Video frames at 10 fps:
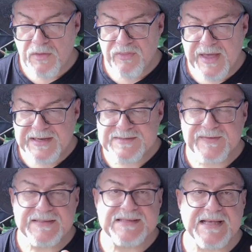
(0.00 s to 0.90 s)
that is
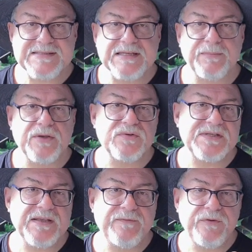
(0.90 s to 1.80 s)
fantastic,
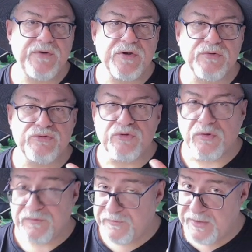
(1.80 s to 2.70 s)
because if you're a
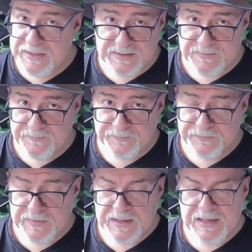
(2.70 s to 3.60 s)
control freak,
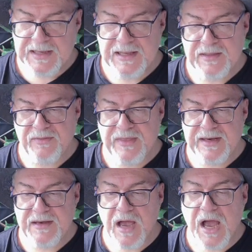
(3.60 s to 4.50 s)

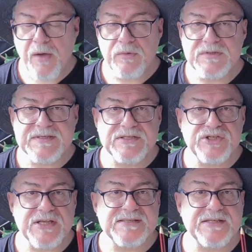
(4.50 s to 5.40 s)
then I will
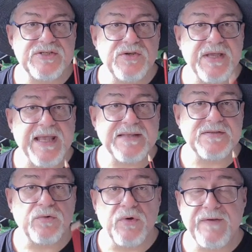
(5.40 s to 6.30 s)
suggest that you
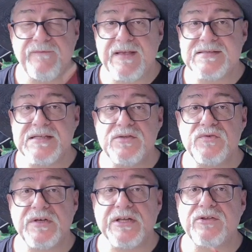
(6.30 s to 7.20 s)
get or invest
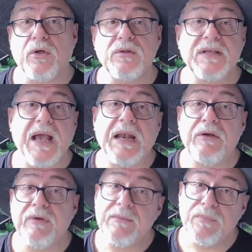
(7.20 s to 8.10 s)
into an adult
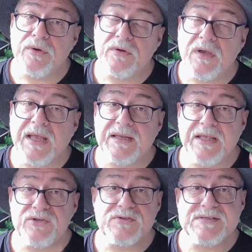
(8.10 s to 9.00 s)
coloring book and
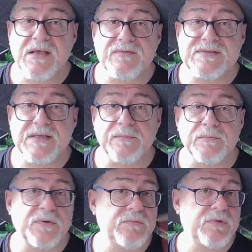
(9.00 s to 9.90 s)
get yourself some
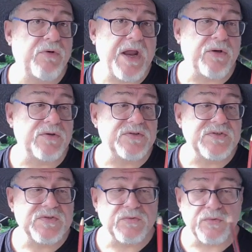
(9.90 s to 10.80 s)

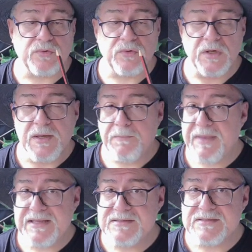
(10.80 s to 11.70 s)
crayons or
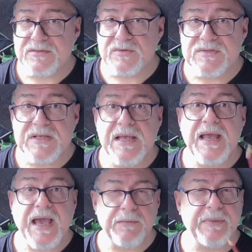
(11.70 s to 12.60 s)
pencils
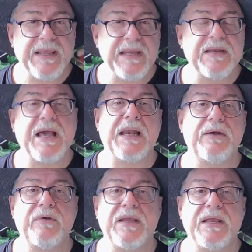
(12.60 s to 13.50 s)
and begin
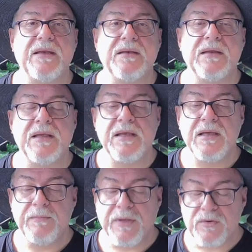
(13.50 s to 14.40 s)
coloring in,
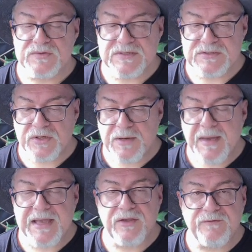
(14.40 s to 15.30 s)
because it's going to
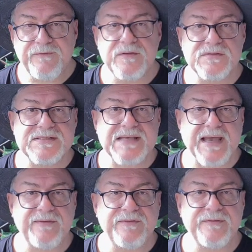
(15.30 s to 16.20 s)
make you feel
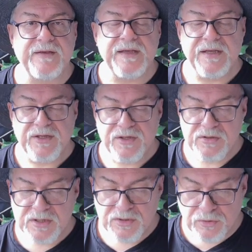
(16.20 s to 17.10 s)
safe.
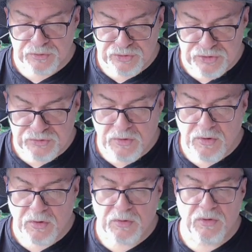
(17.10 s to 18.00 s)
You can
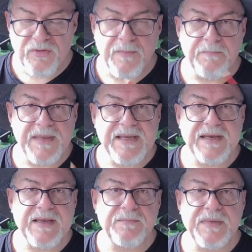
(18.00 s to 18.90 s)
control the
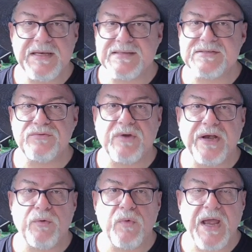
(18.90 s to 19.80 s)
medium, it doesn't
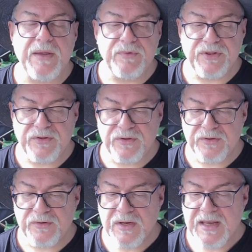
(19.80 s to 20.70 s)
run away with
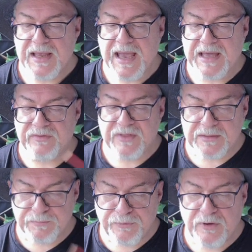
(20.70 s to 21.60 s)
you, and
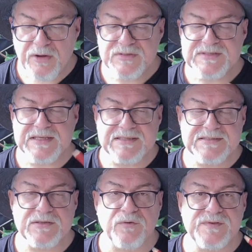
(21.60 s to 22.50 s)
that
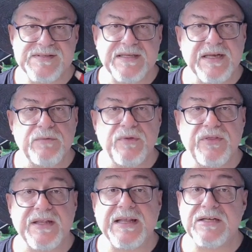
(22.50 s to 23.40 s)
process of sitting with
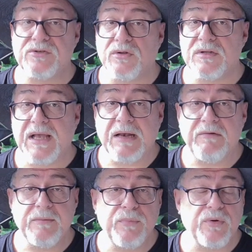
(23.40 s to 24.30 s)
that adult
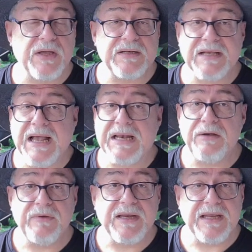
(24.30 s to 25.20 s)
coloring book and
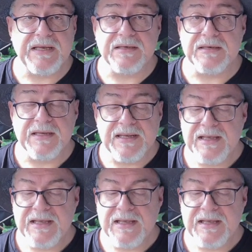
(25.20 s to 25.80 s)
coloring in,